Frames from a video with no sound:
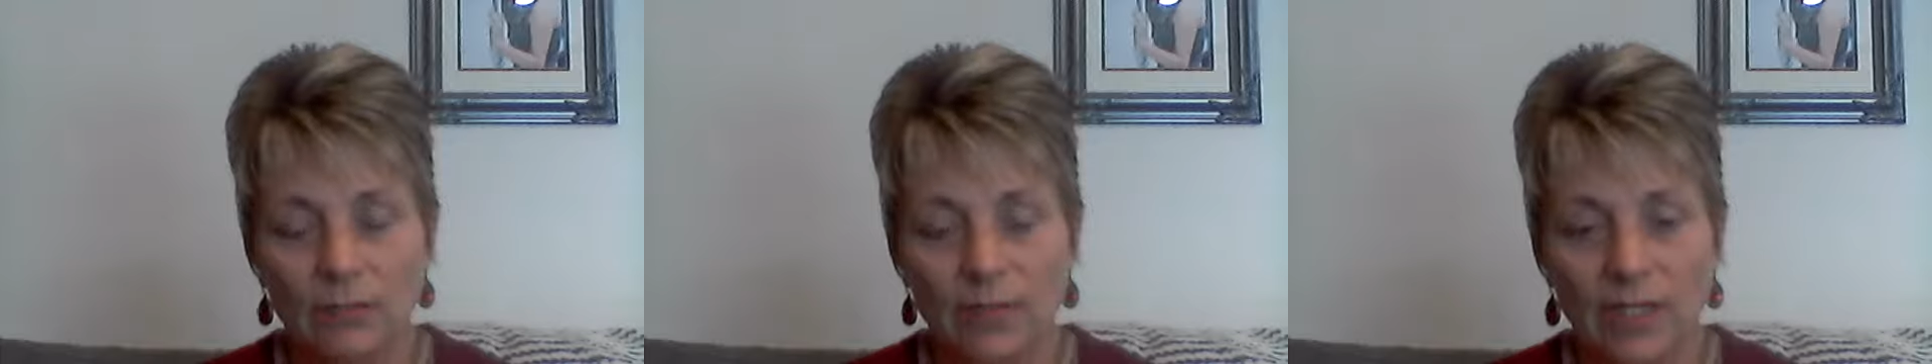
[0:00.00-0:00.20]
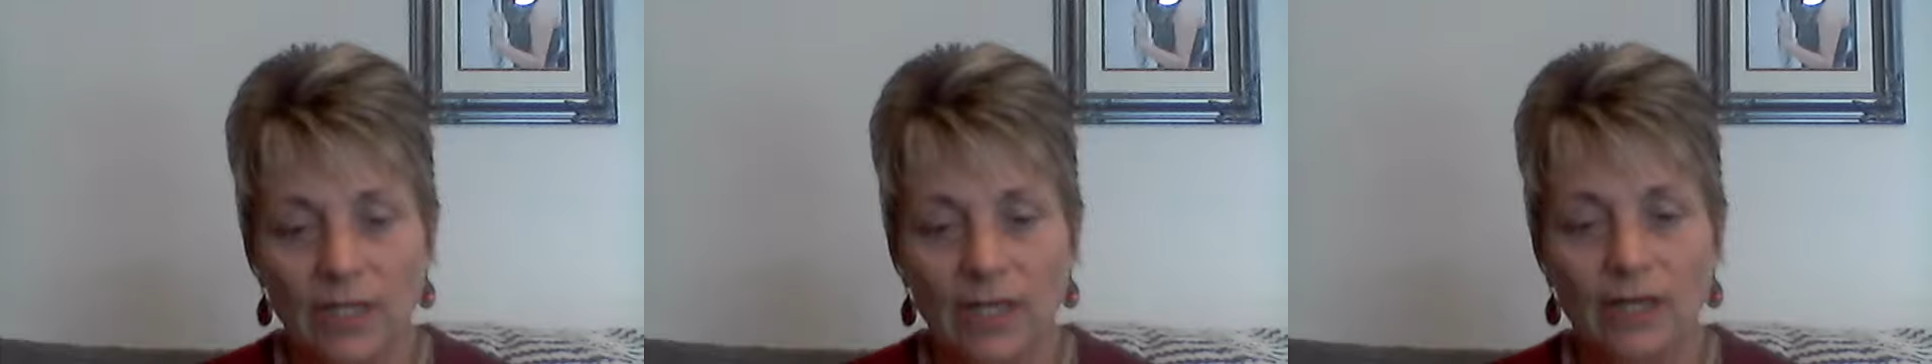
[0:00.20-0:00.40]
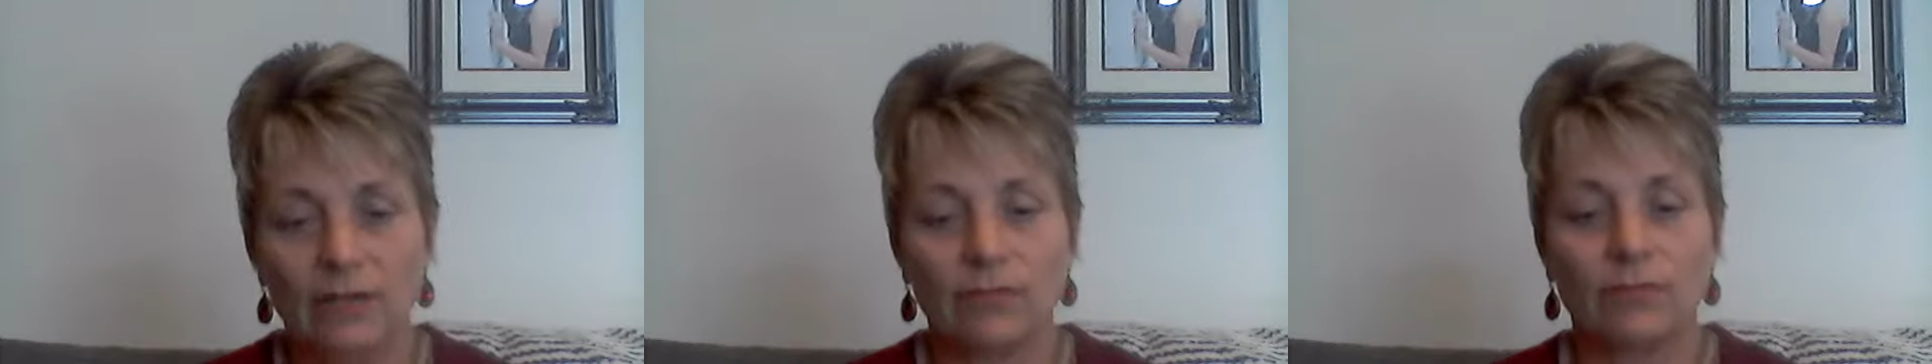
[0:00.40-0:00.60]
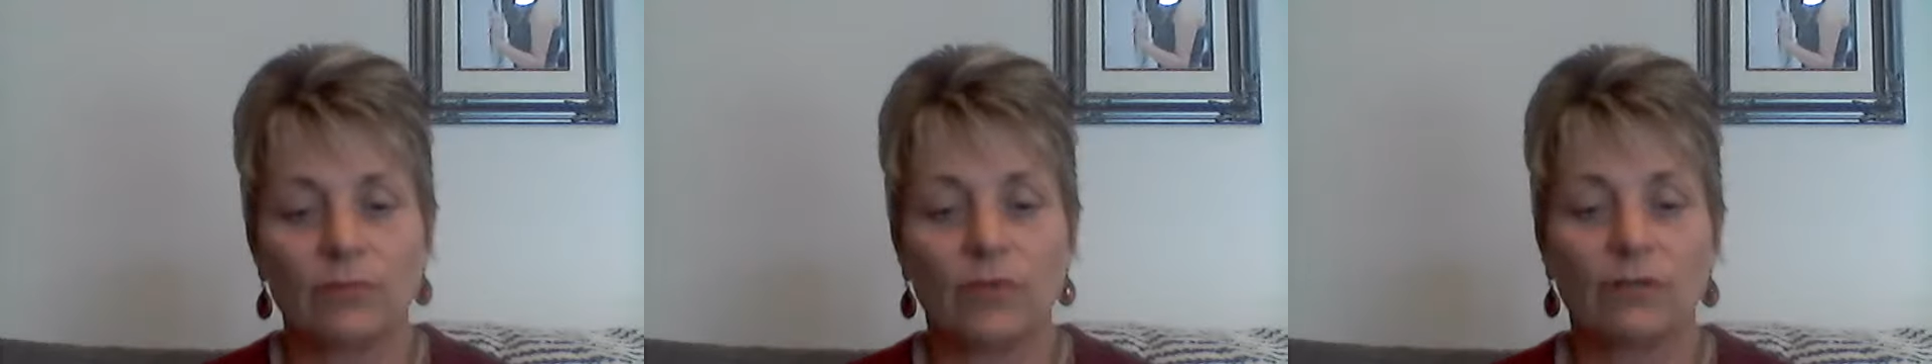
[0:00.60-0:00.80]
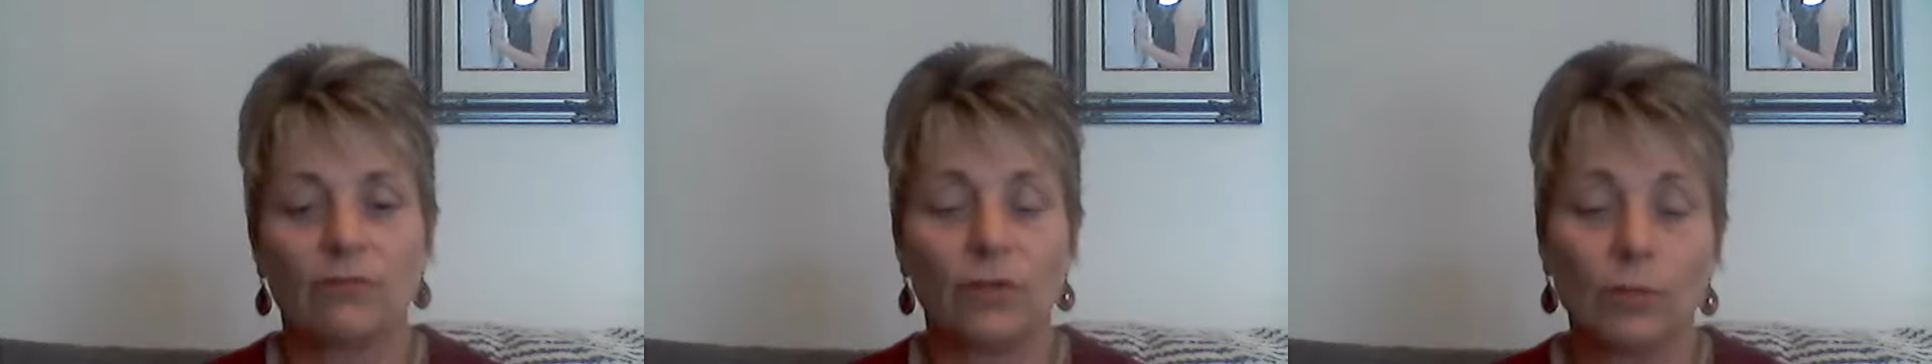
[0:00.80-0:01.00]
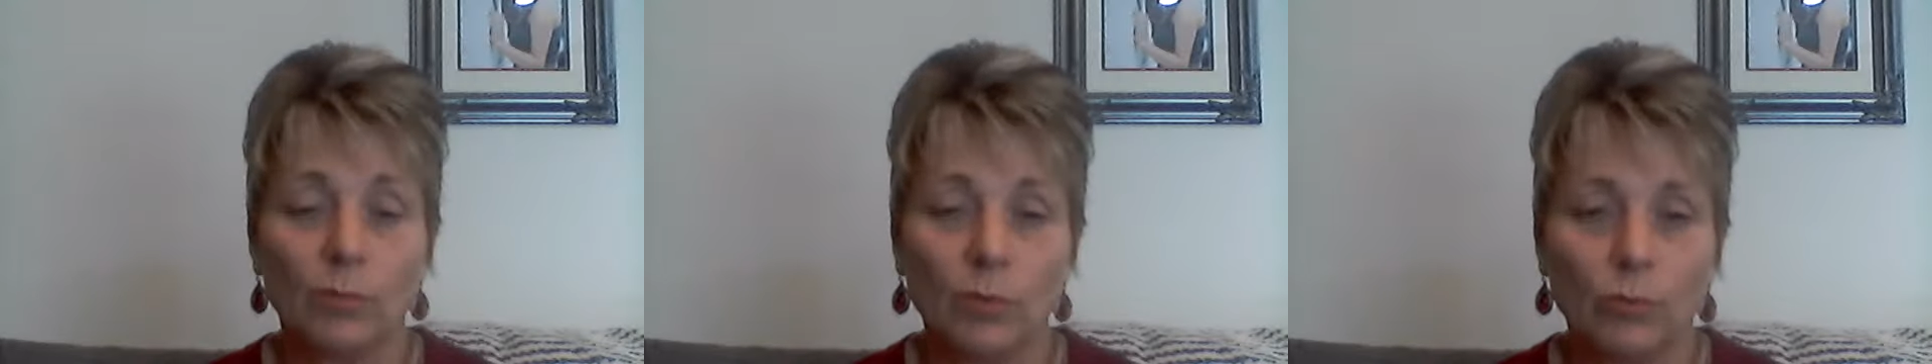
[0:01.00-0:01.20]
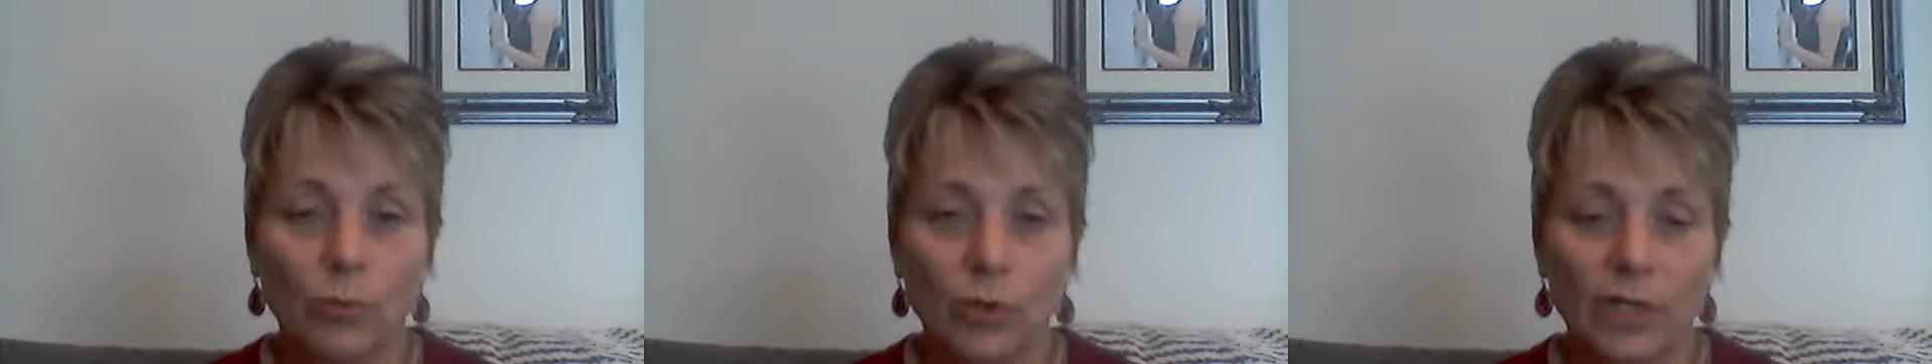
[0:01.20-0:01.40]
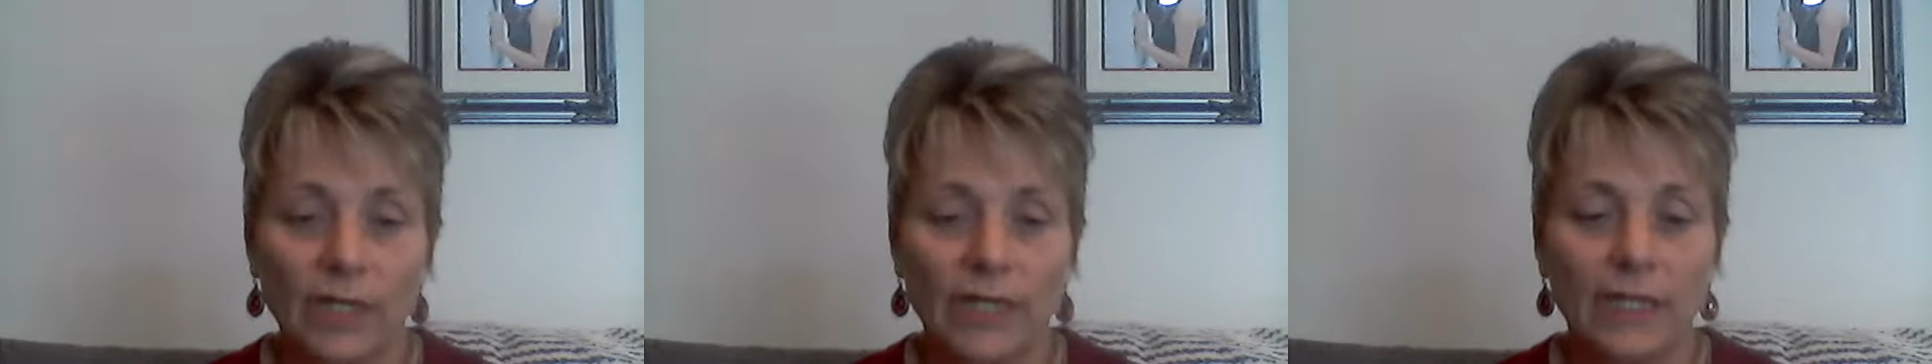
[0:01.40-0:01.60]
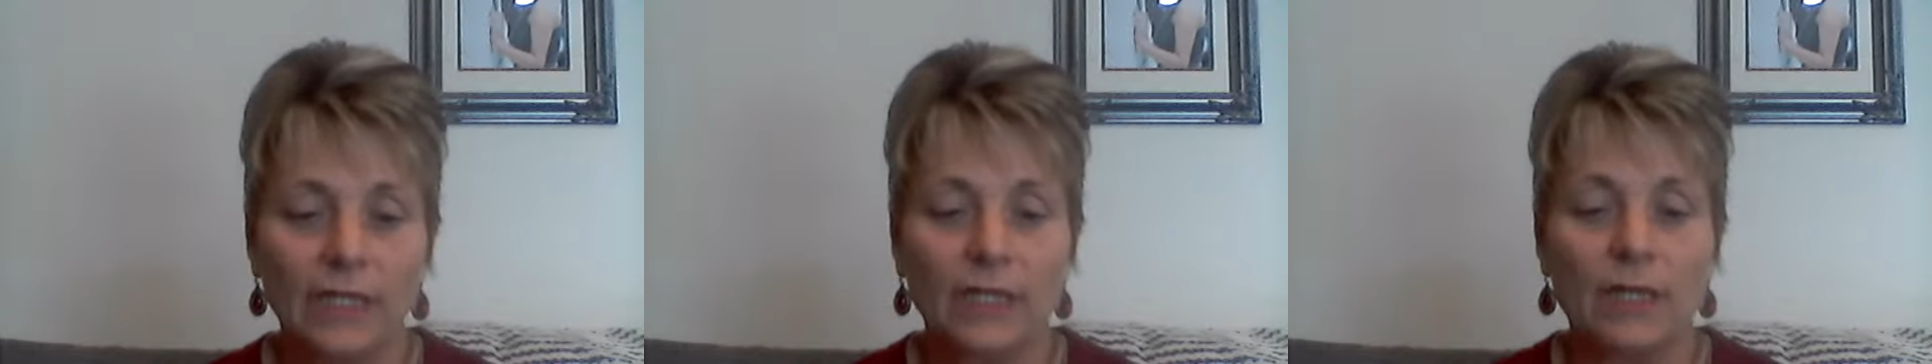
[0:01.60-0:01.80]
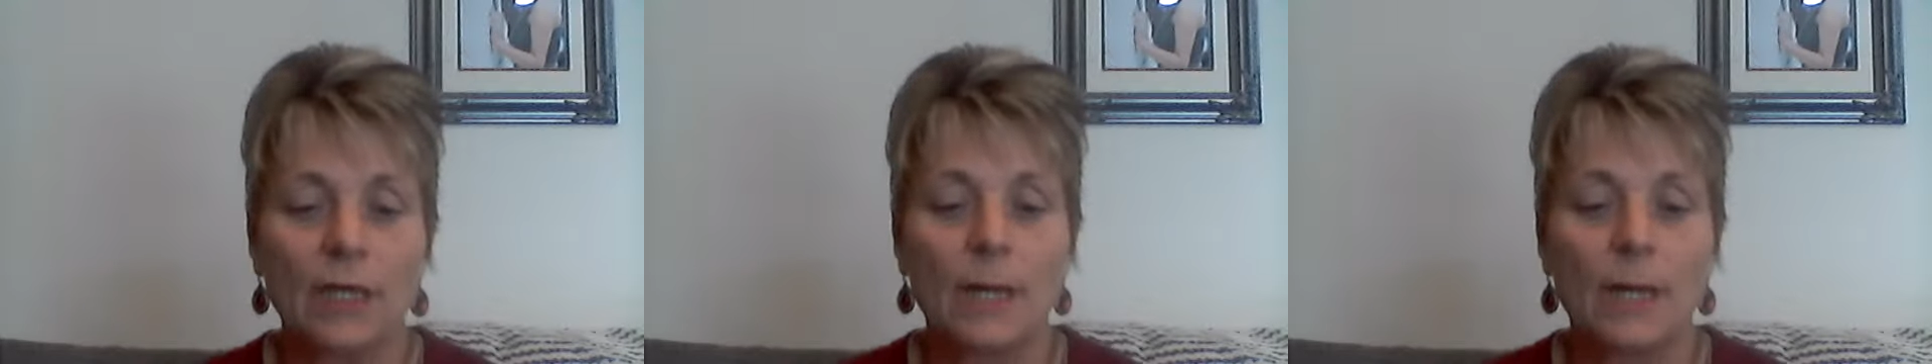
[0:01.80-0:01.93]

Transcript: They have a verbal warning.